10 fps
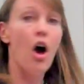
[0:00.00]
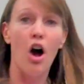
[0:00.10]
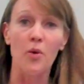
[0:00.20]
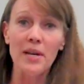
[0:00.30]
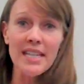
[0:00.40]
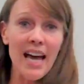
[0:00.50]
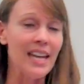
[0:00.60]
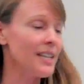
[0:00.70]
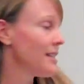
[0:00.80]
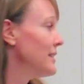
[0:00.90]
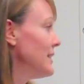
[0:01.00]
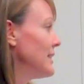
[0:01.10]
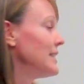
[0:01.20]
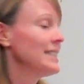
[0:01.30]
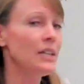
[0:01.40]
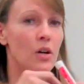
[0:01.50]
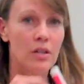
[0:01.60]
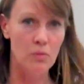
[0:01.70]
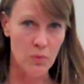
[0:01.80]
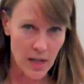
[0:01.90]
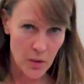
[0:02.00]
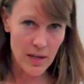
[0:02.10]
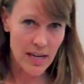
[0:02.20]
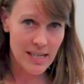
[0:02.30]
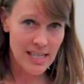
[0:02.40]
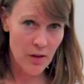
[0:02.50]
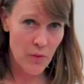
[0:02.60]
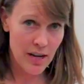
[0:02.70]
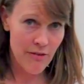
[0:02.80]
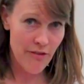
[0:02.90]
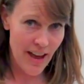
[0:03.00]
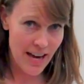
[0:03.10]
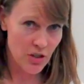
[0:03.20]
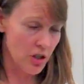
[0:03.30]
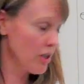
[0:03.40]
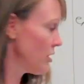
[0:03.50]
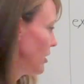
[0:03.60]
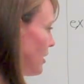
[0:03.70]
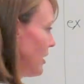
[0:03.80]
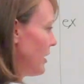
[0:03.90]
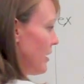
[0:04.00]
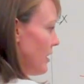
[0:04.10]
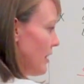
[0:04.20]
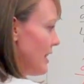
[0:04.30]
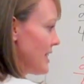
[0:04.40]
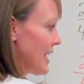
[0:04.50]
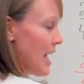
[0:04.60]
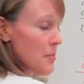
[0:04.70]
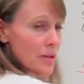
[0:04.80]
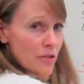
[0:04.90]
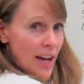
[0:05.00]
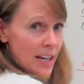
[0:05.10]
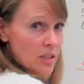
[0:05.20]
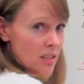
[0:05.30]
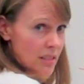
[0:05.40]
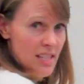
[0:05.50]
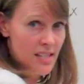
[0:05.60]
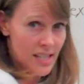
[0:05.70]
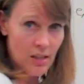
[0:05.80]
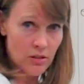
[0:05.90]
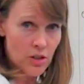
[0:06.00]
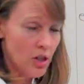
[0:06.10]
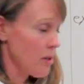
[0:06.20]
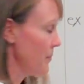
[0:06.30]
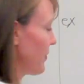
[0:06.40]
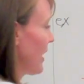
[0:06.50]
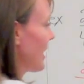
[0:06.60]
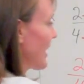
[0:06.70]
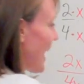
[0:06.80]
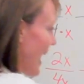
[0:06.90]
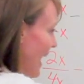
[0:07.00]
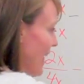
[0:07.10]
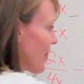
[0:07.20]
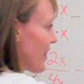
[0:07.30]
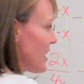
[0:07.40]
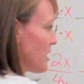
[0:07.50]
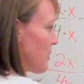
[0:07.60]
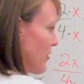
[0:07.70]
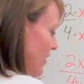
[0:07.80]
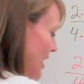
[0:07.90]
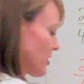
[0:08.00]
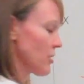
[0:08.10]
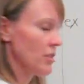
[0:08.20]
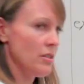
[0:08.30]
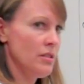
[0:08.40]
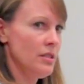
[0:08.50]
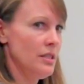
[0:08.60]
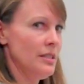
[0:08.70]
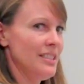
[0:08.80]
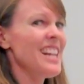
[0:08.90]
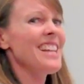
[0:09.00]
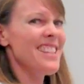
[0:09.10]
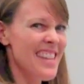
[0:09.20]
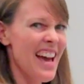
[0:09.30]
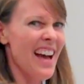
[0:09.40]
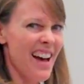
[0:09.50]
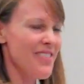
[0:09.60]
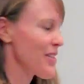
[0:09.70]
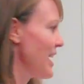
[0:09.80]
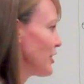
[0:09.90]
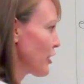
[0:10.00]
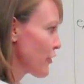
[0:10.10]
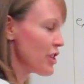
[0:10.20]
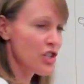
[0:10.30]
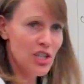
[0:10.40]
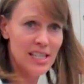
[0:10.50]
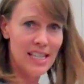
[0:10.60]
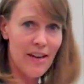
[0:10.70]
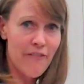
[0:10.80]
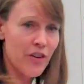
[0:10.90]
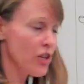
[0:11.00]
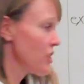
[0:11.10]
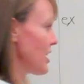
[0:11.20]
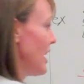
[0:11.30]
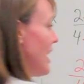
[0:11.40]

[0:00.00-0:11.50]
Are we done? Well, we got to see if we can factor. This can't be factored, it's a single term. Can this be factored? Yeah, right? Look for the GCF first.